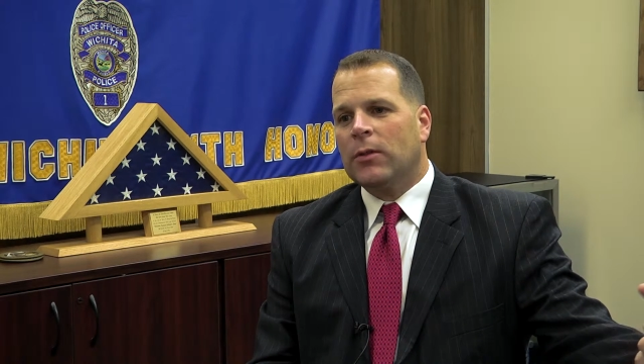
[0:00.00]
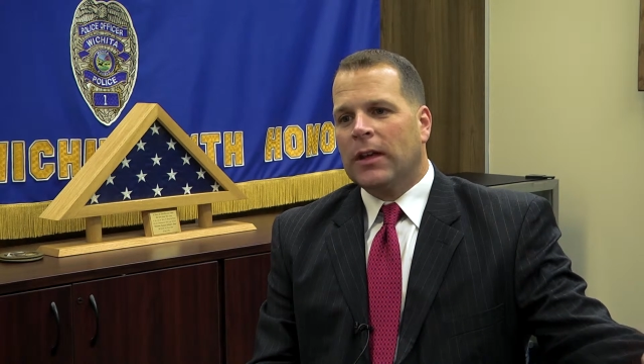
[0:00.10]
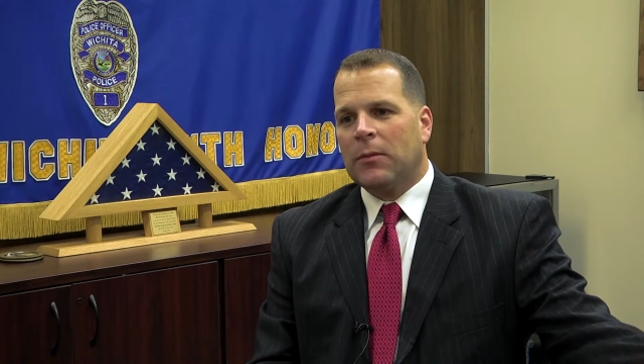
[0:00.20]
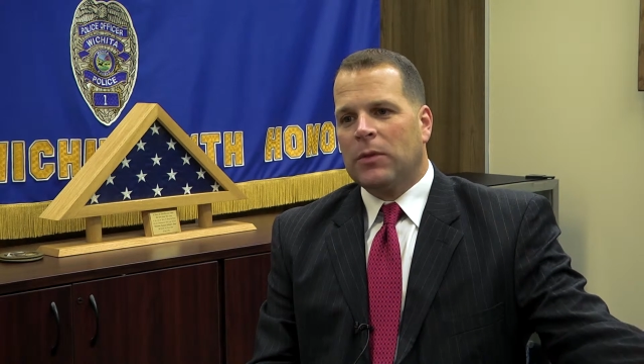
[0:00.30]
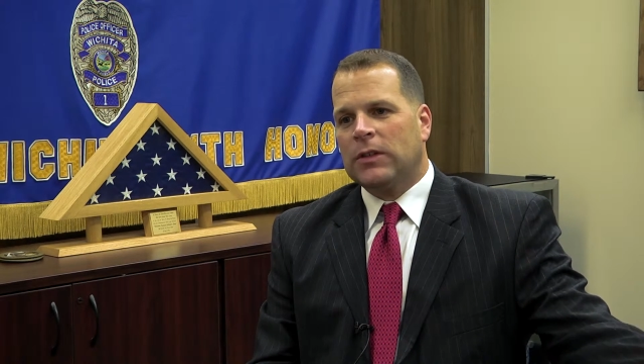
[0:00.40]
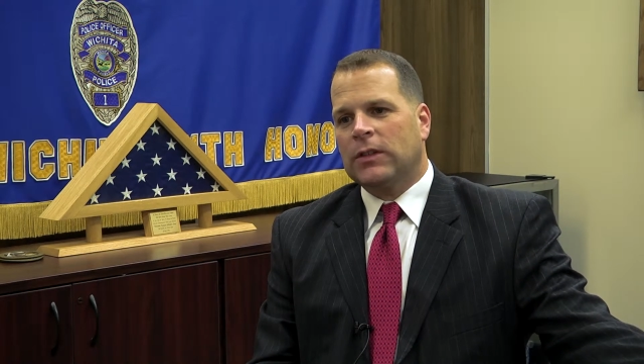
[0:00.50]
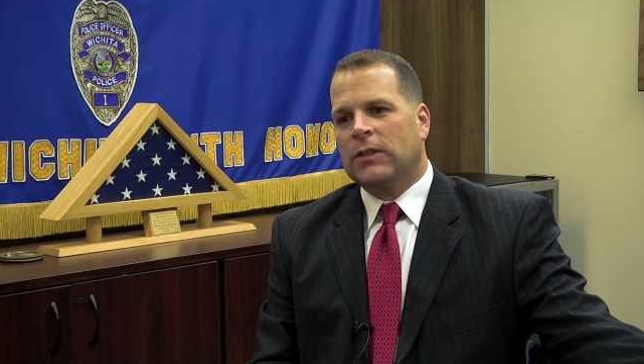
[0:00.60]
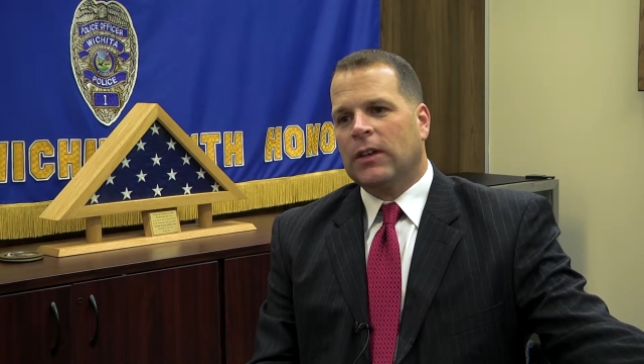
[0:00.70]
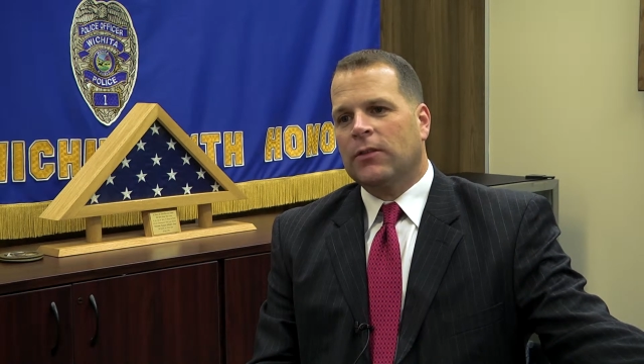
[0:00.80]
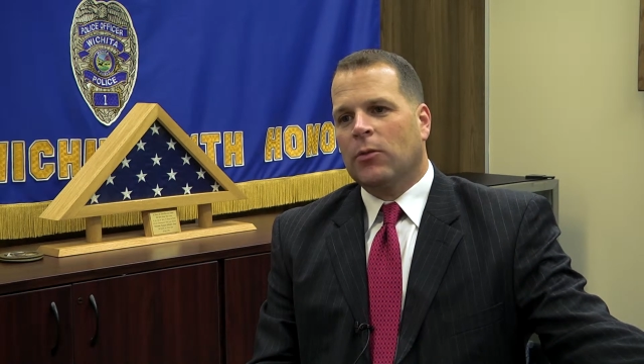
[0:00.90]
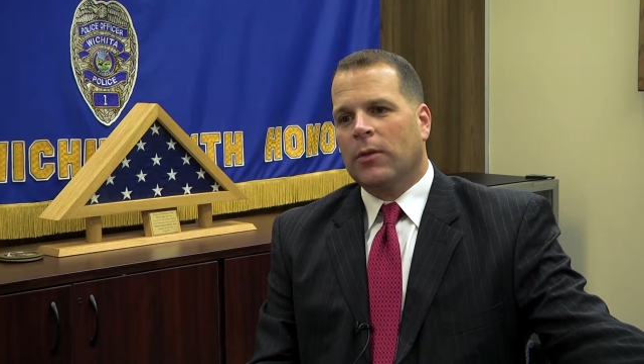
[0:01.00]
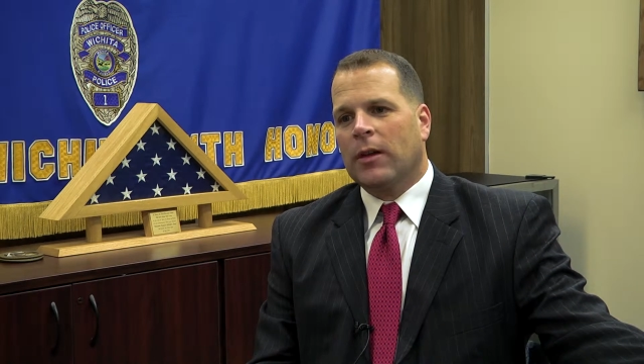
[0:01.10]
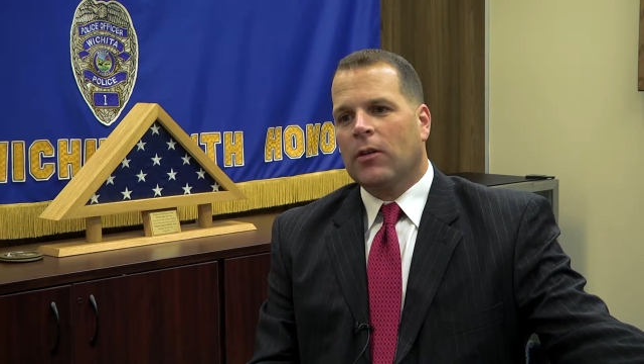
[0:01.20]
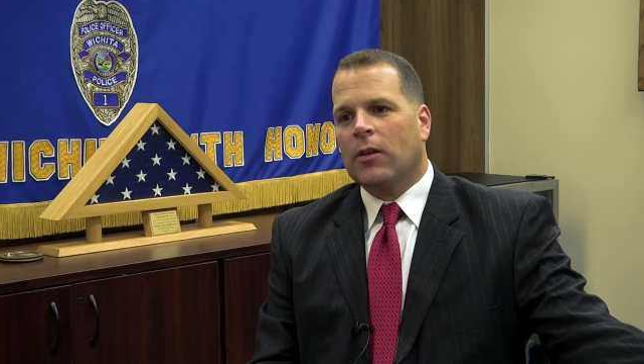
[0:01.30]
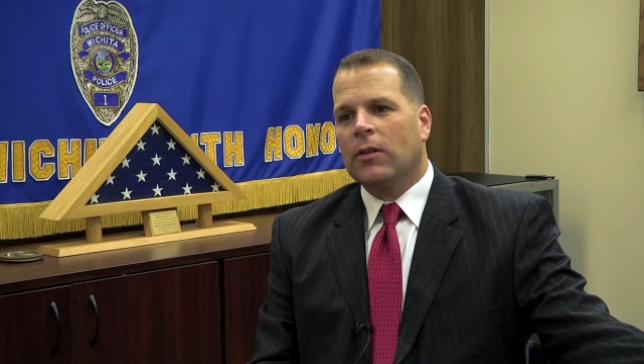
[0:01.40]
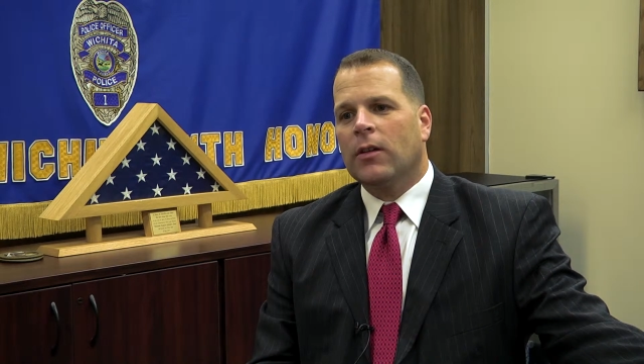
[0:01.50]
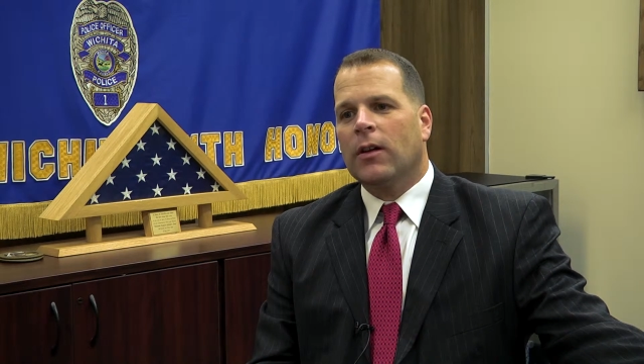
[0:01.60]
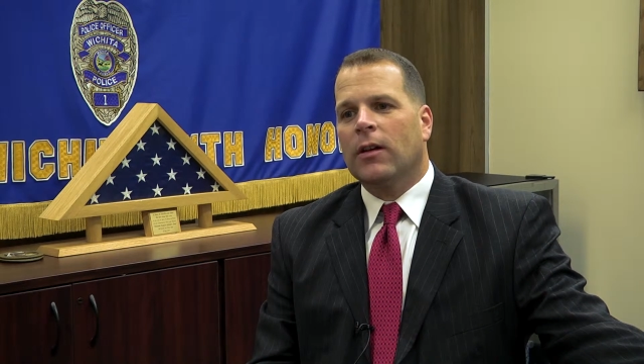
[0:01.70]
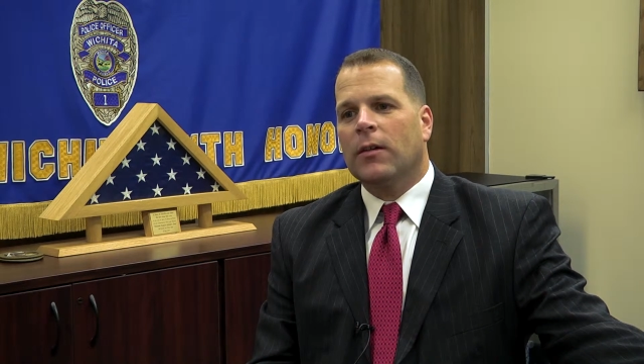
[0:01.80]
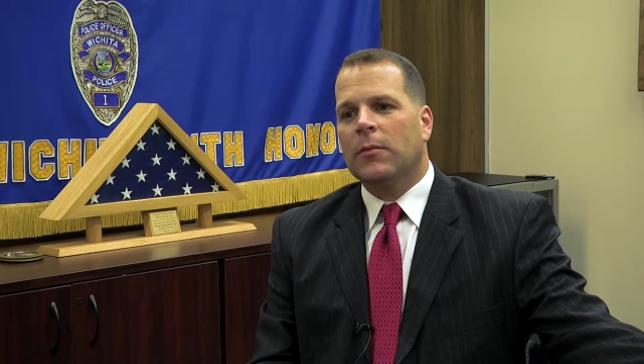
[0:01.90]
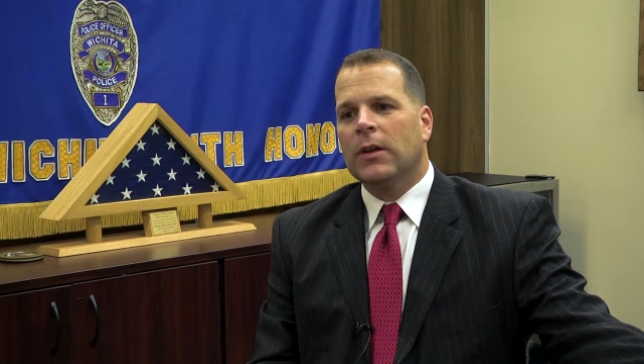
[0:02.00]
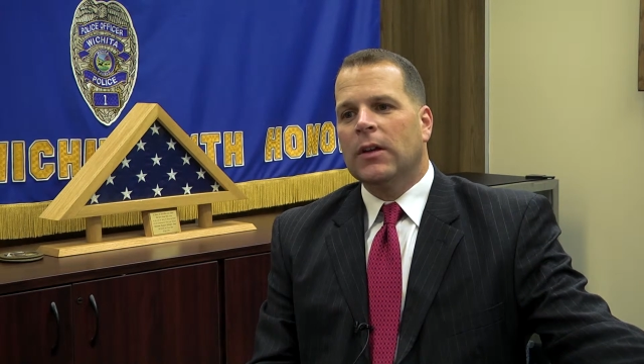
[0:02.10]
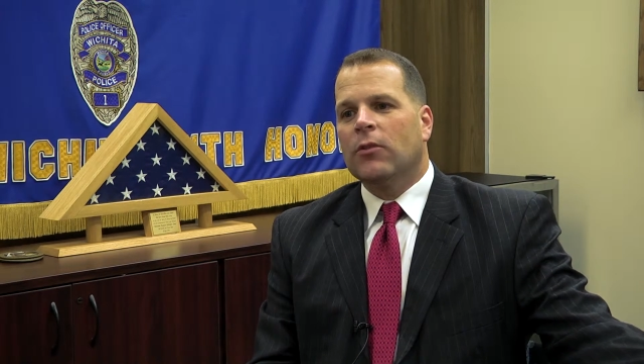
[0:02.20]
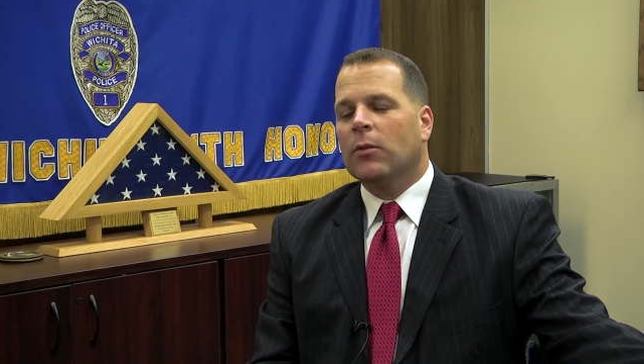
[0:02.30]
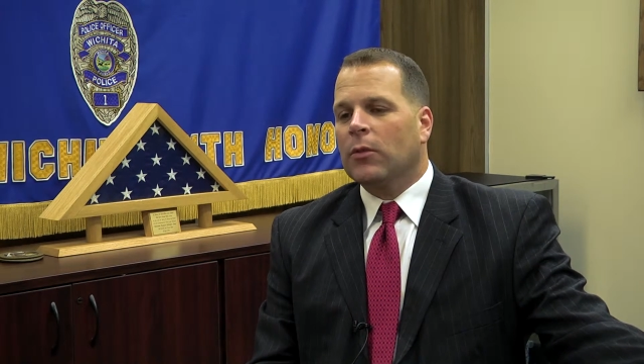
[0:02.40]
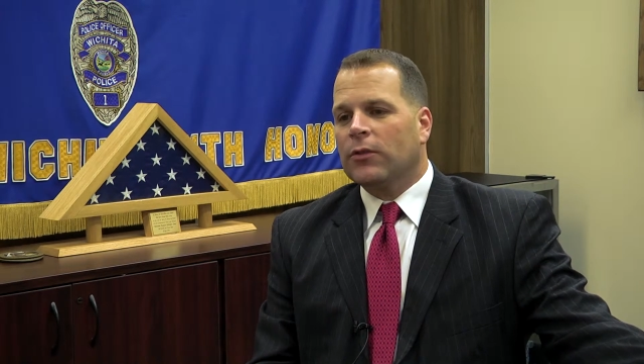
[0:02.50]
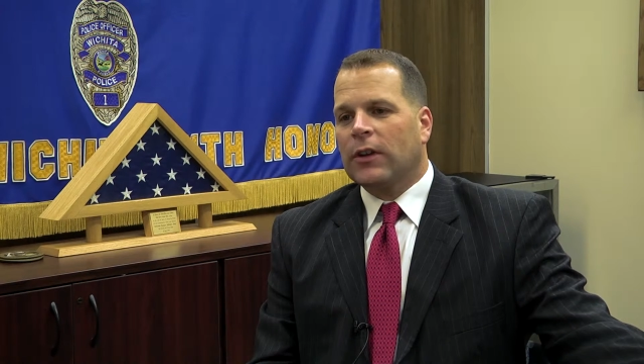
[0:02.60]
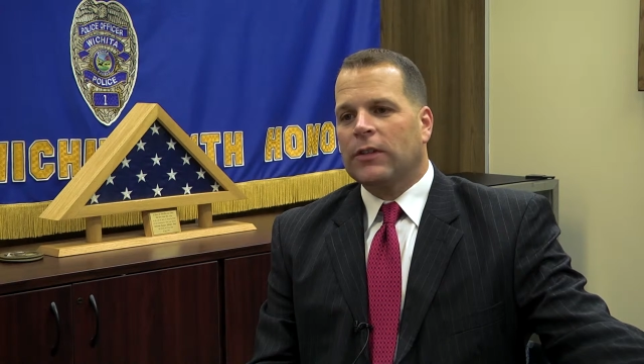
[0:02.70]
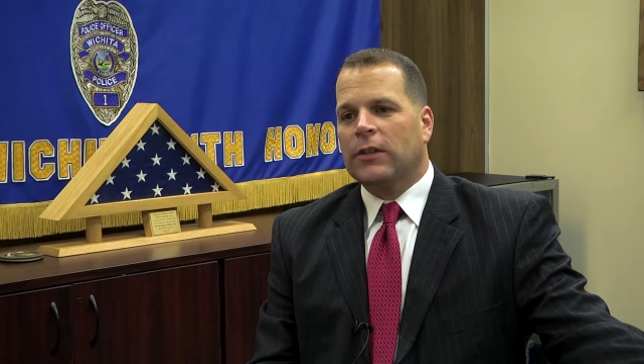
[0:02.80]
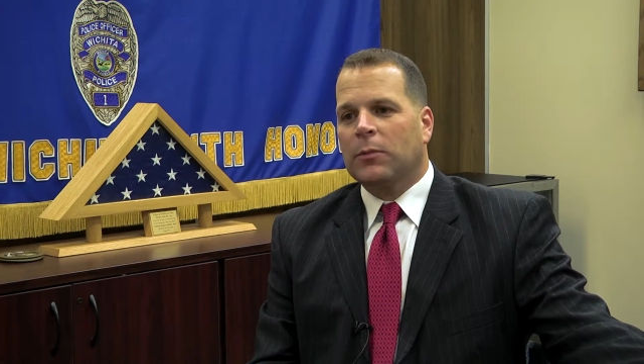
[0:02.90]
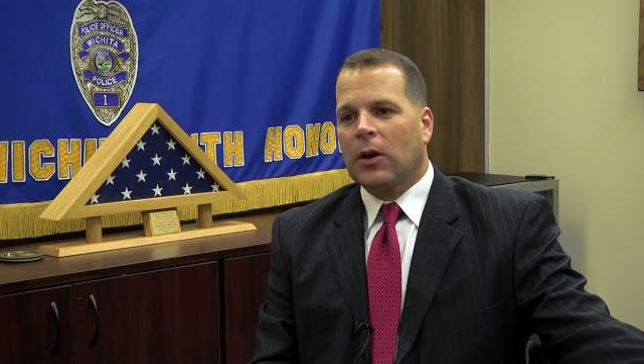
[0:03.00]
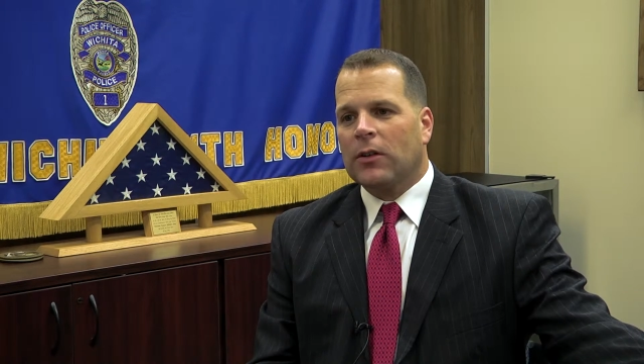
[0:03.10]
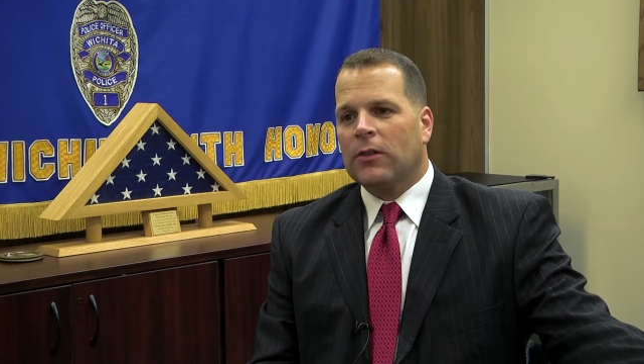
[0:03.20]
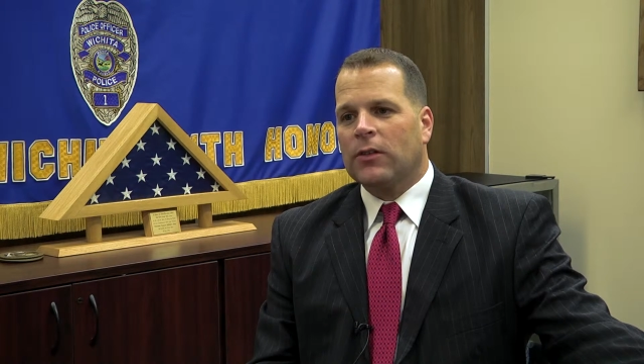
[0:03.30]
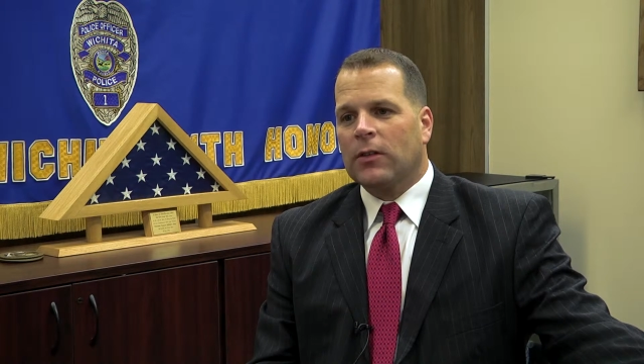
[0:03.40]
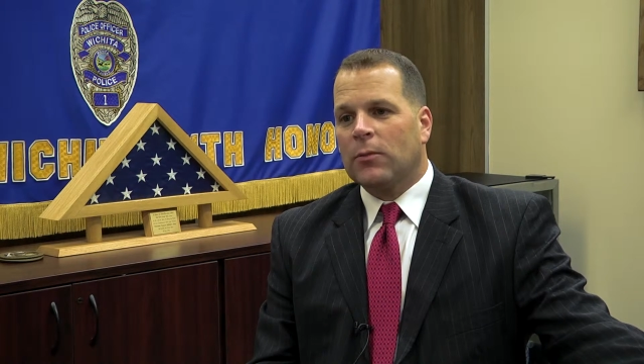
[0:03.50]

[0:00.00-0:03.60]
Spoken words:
We can't be successful without our criminal justice partners.